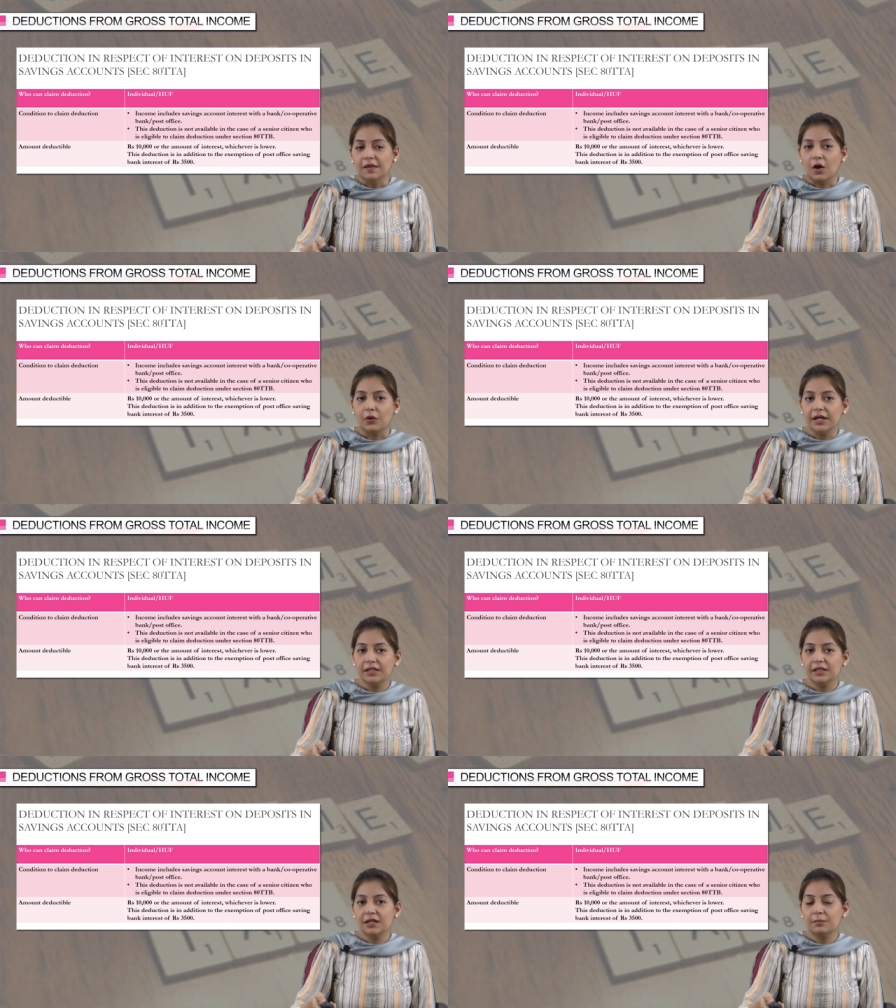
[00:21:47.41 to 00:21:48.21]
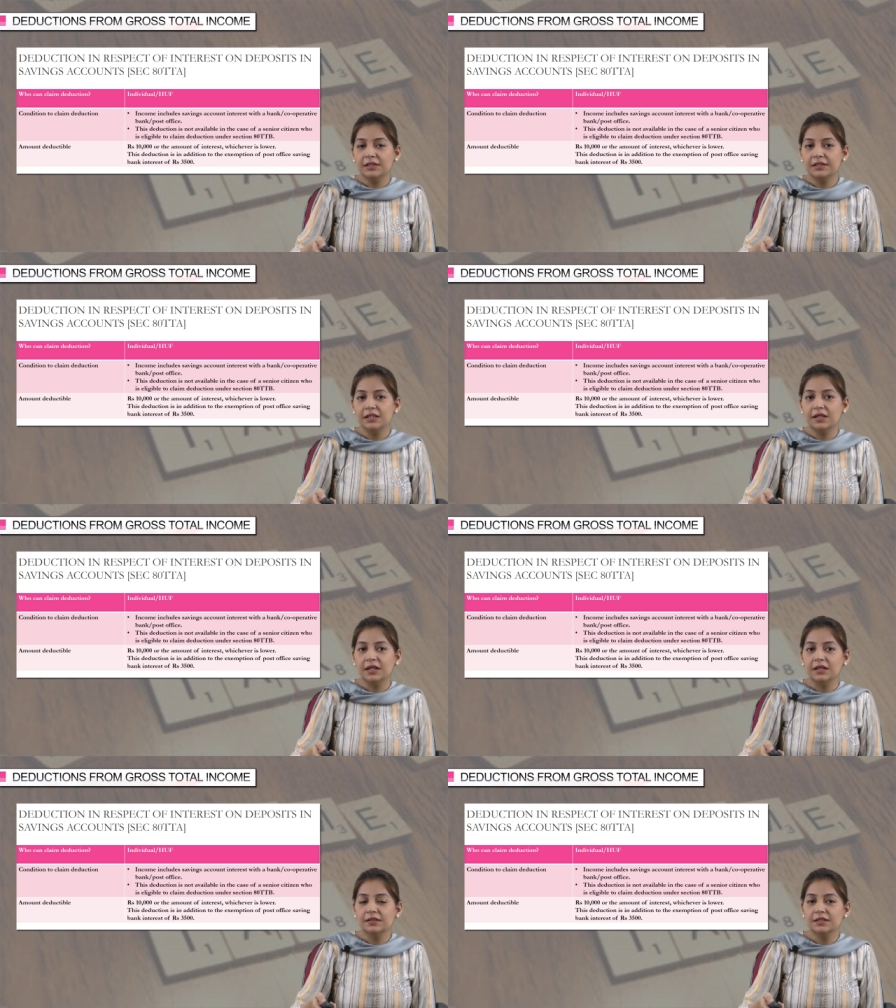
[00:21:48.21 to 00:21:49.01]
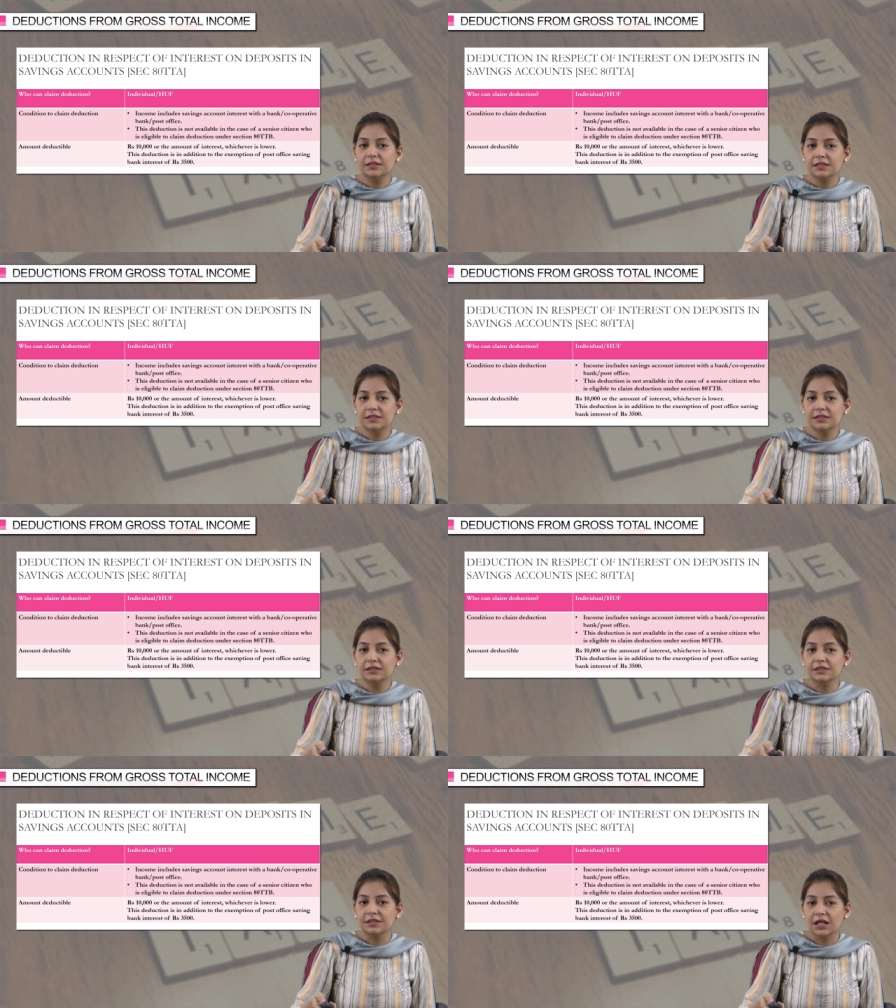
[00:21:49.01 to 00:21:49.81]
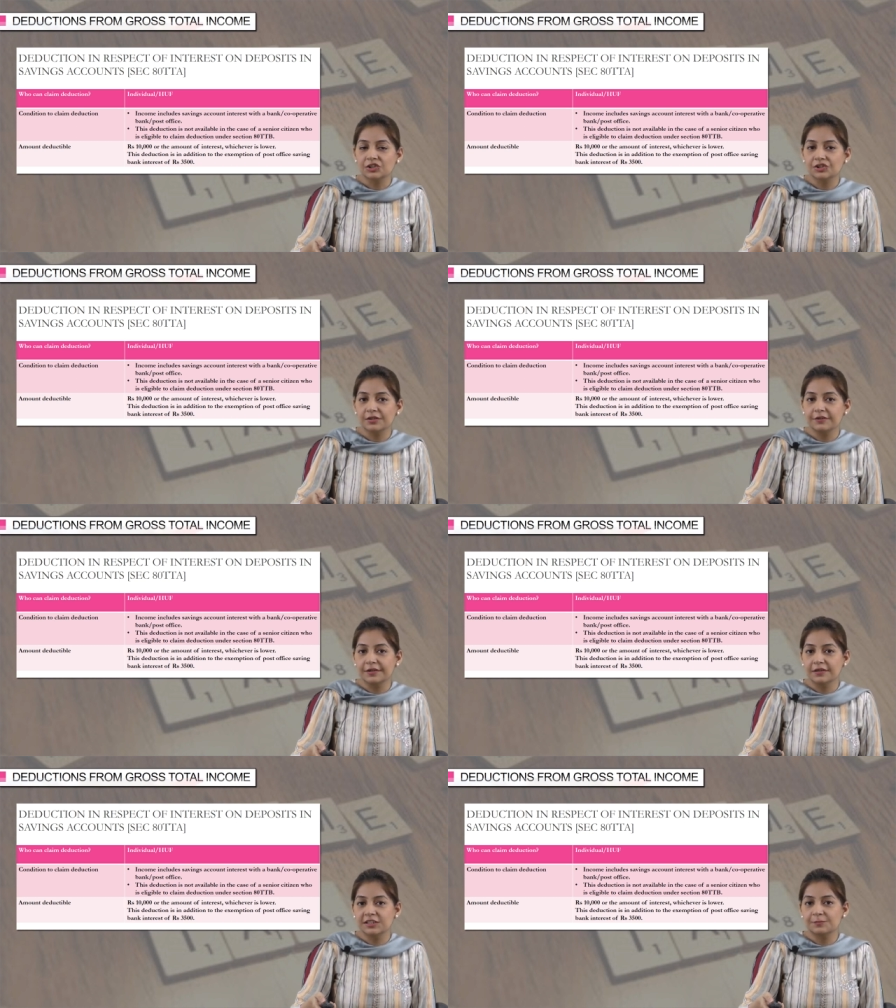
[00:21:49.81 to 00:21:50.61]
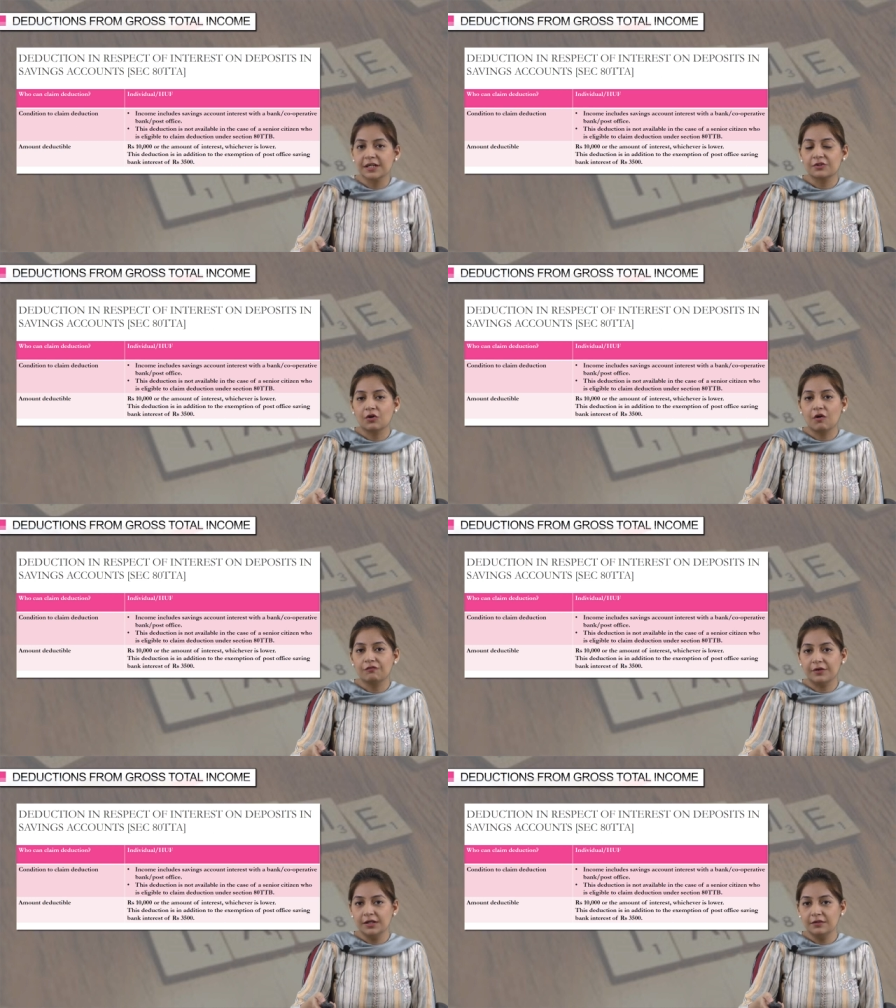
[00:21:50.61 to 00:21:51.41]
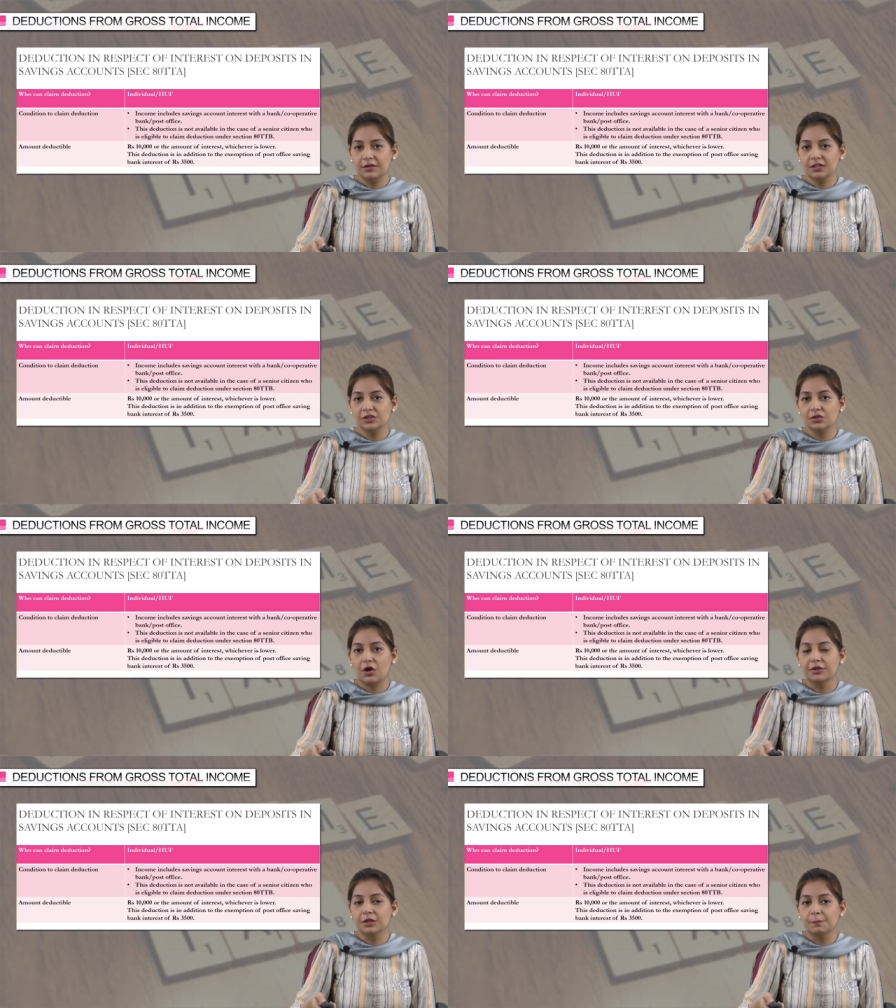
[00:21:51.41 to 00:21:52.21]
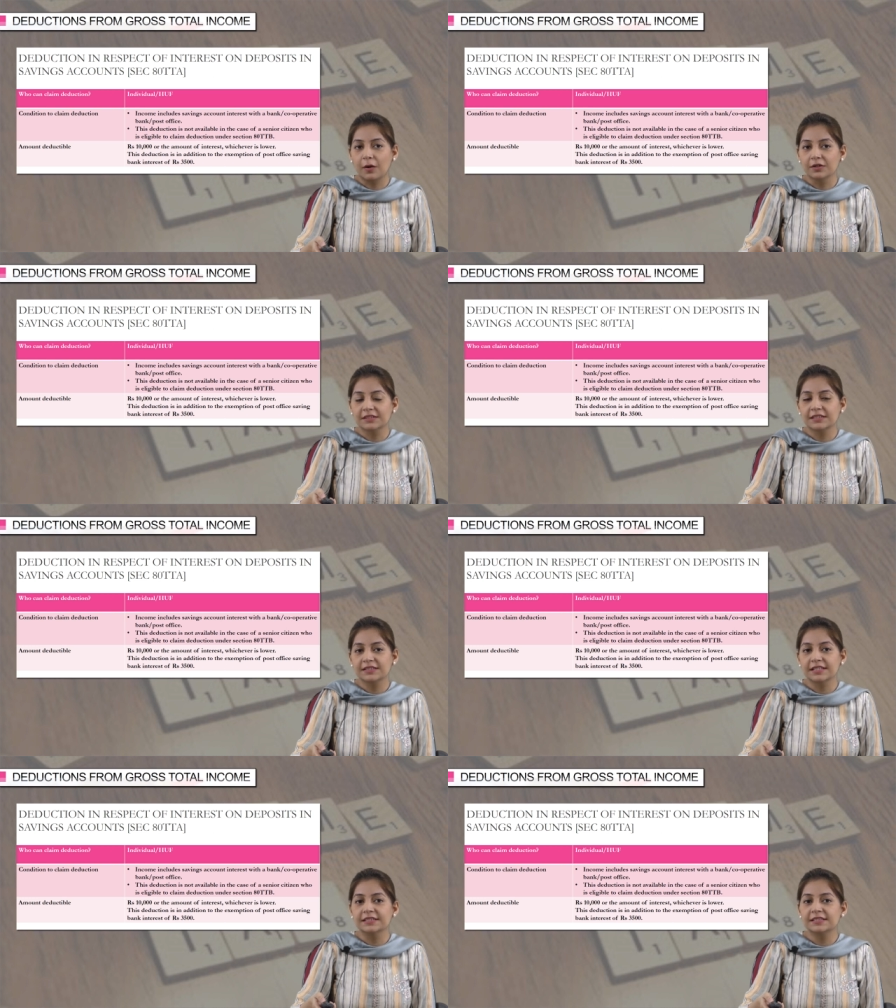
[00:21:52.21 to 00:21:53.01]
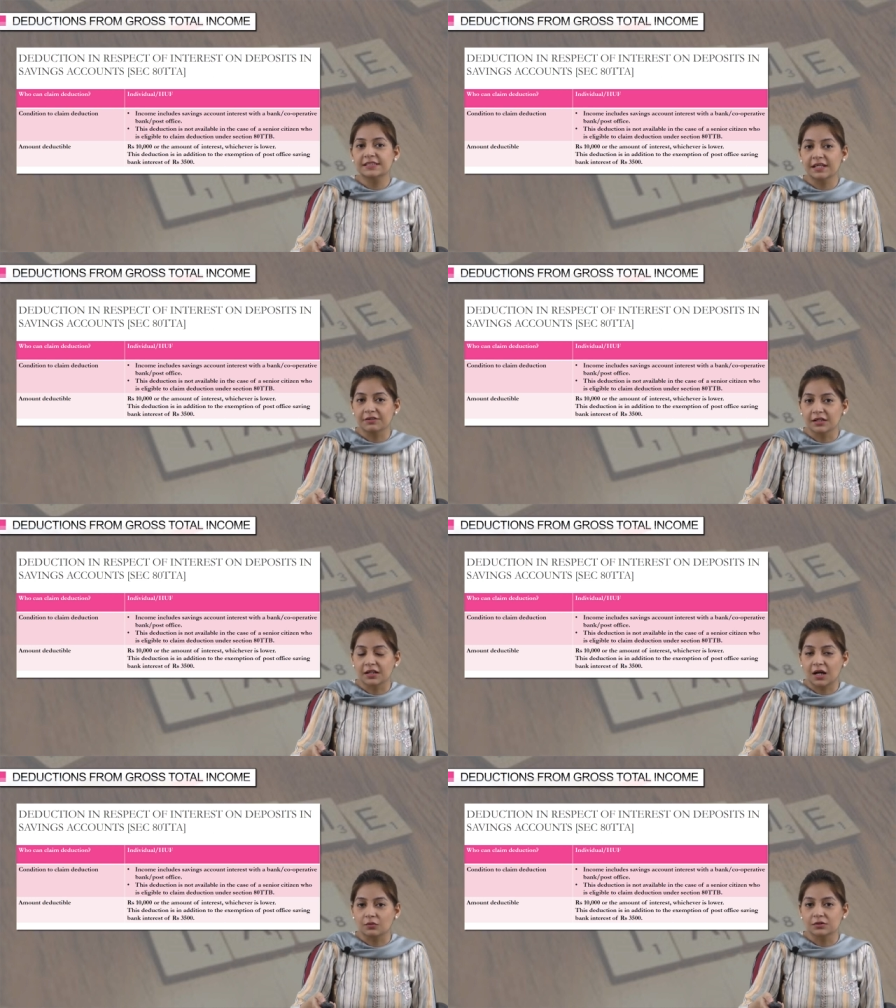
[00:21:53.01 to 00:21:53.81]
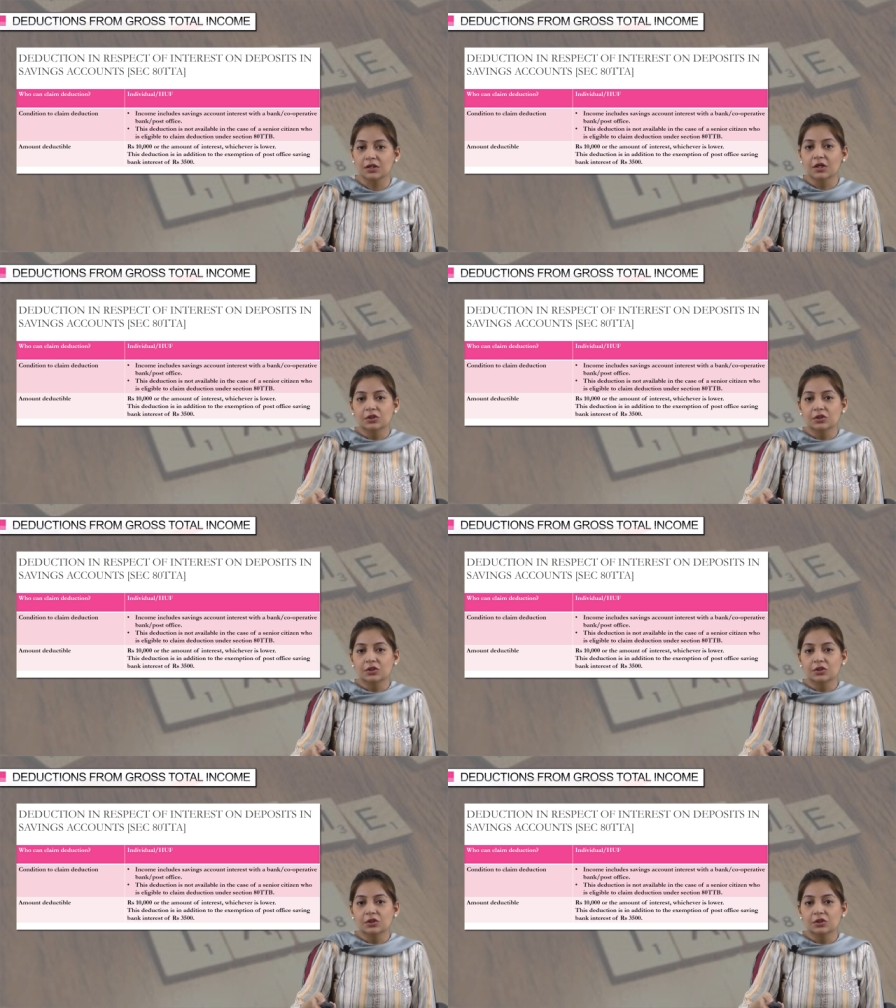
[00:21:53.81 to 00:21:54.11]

Now 80 TTA this is the deduction in respect of interest on deposits in saving accounts.